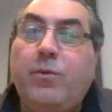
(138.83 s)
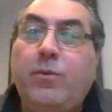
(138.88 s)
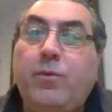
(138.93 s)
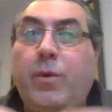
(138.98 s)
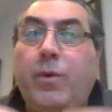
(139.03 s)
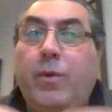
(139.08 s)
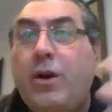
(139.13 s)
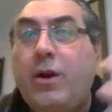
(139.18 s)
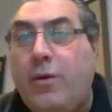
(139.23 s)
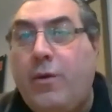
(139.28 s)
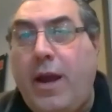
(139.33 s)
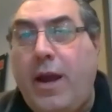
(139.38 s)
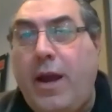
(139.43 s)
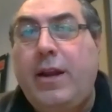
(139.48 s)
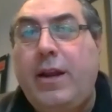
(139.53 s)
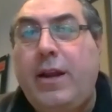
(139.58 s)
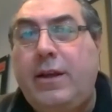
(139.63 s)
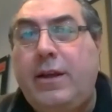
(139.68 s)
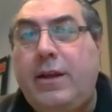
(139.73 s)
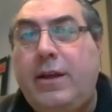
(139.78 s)
we
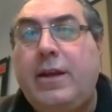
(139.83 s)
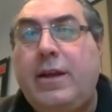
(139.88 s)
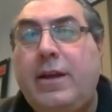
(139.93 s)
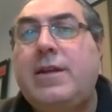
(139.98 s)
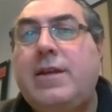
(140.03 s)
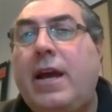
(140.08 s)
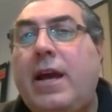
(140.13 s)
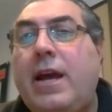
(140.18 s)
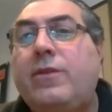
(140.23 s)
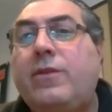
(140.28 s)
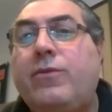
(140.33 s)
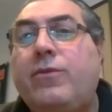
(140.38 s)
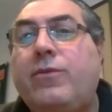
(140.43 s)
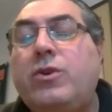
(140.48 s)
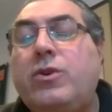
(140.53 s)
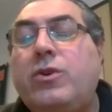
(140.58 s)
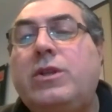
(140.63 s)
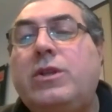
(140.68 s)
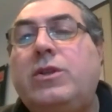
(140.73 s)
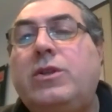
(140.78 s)
created the ESI
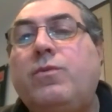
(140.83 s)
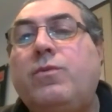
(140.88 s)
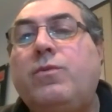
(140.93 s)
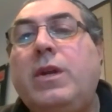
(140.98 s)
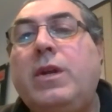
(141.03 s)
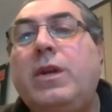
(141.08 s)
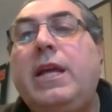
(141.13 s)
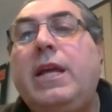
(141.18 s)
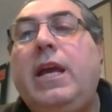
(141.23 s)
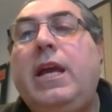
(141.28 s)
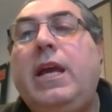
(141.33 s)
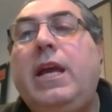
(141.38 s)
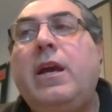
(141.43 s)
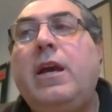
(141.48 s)
Convergent to really